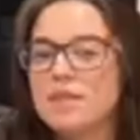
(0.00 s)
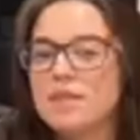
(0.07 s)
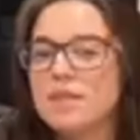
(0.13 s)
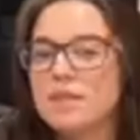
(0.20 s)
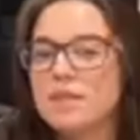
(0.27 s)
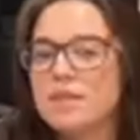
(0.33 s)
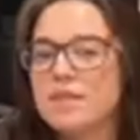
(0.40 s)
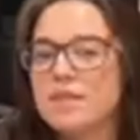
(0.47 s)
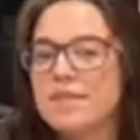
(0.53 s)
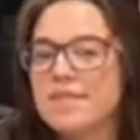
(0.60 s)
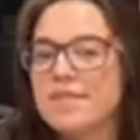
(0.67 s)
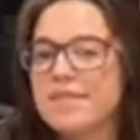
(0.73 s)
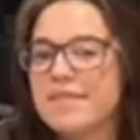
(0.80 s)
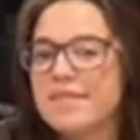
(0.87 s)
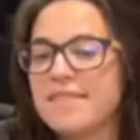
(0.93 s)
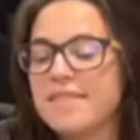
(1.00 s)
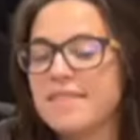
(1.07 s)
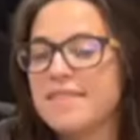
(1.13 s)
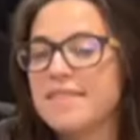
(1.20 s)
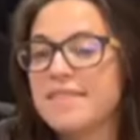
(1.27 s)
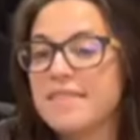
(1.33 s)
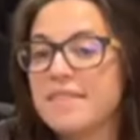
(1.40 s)

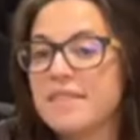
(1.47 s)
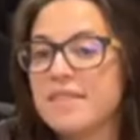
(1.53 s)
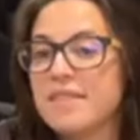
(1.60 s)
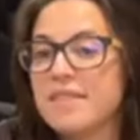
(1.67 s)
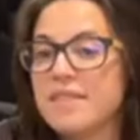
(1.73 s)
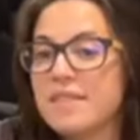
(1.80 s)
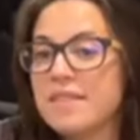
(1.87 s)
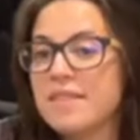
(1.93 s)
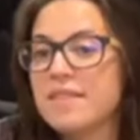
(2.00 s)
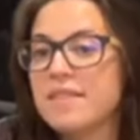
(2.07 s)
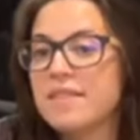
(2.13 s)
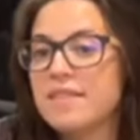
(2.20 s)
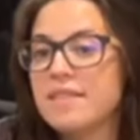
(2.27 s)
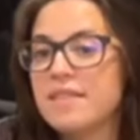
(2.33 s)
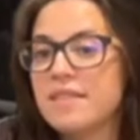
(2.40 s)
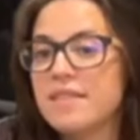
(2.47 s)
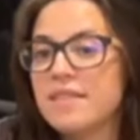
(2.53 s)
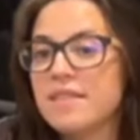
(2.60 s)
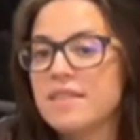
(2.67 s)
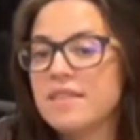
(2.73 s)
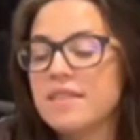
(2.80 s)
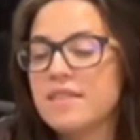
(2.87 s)

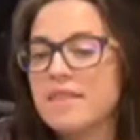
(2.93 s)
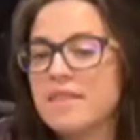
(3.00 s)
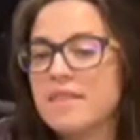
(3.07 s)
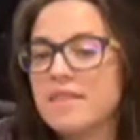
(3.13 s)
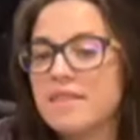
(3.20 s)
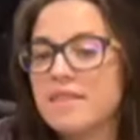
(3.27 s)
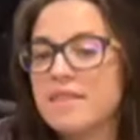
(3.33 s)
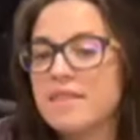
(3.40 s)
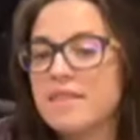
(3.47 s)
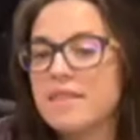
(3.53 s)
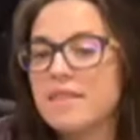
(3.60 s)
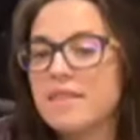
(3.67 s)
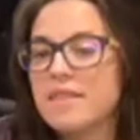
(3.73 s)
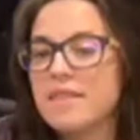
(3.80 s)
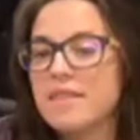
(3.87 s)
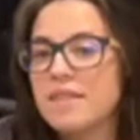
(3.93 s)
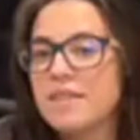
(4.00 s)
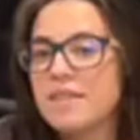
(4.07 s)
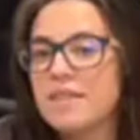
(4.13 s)
The person shown says nothing.